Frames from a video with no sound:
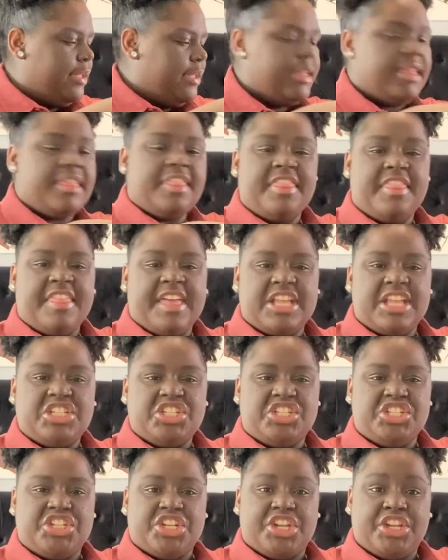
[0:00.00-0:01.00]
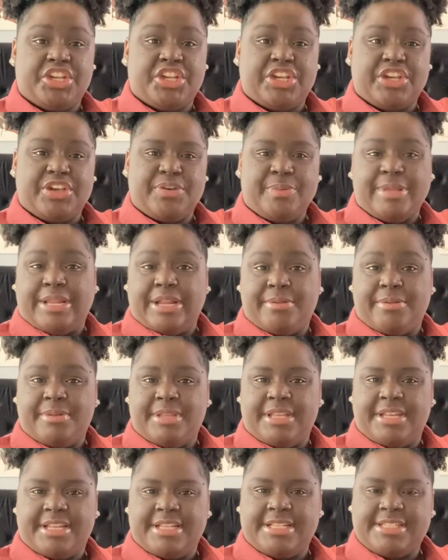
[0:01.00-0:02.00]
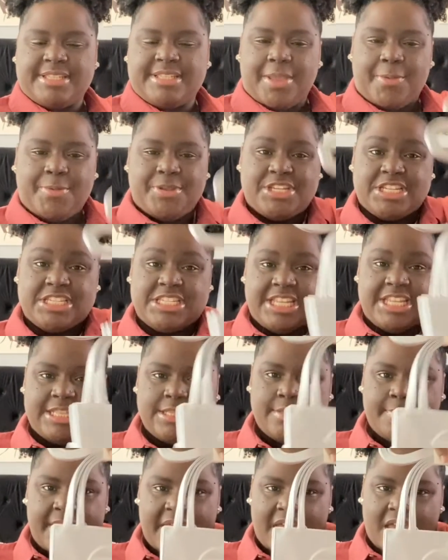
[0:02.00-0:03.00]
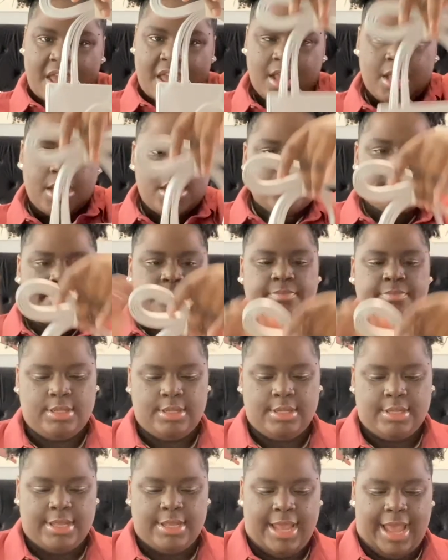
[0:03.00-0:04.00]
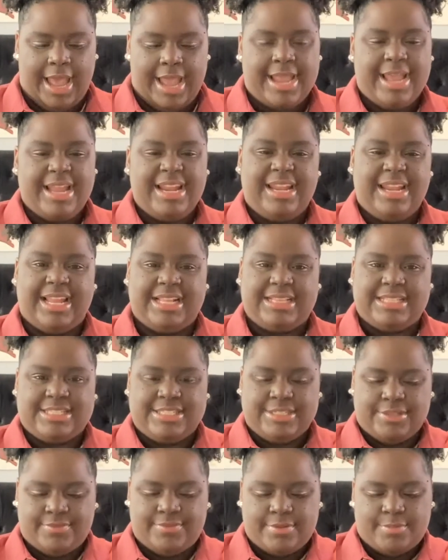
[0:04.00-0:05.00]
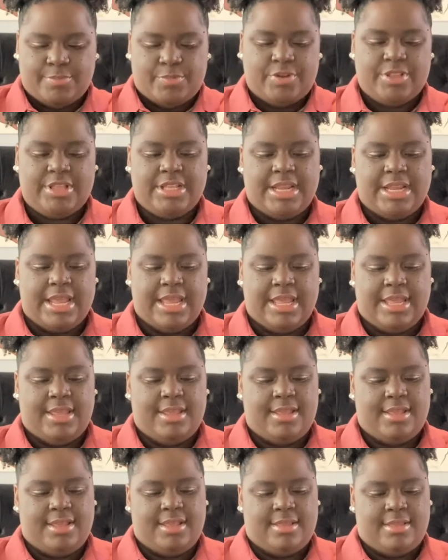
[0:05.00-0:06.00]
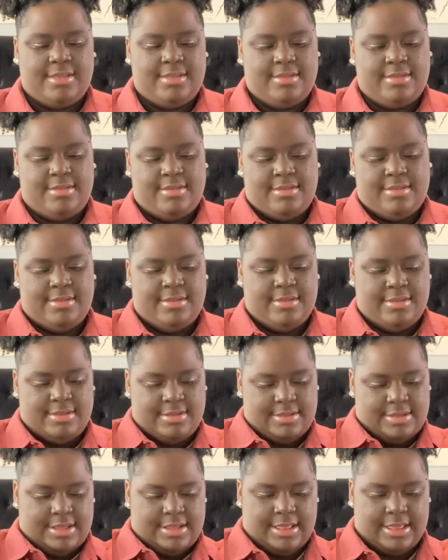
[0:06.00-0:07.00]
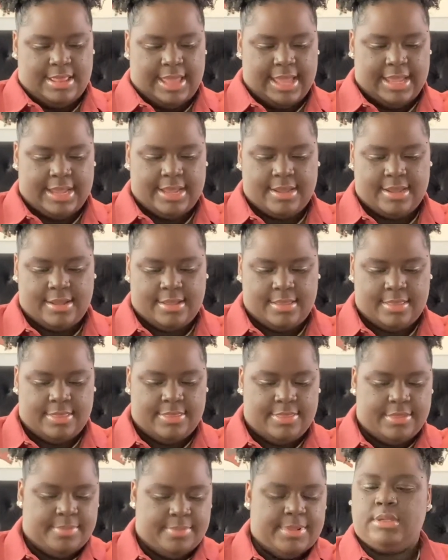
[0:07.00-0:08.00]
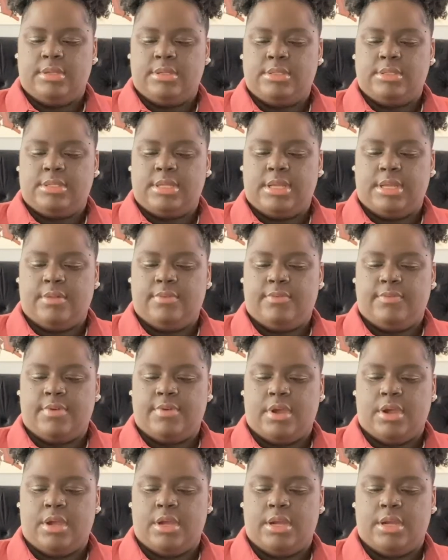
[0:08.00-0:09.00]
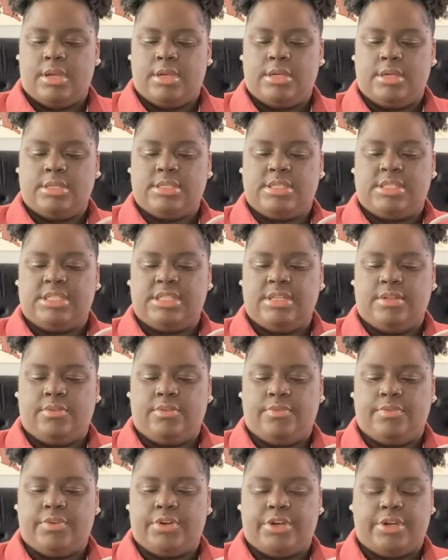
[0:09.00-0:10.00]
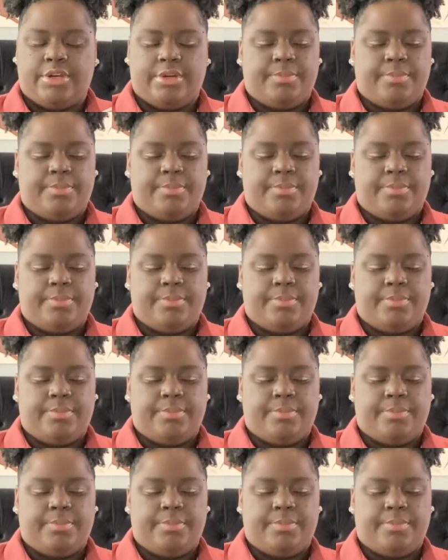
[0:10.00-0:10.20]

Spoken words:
That's junk. We don't need it. We just need the bag. I kind of like the silver more than I like the black. Telfar silver.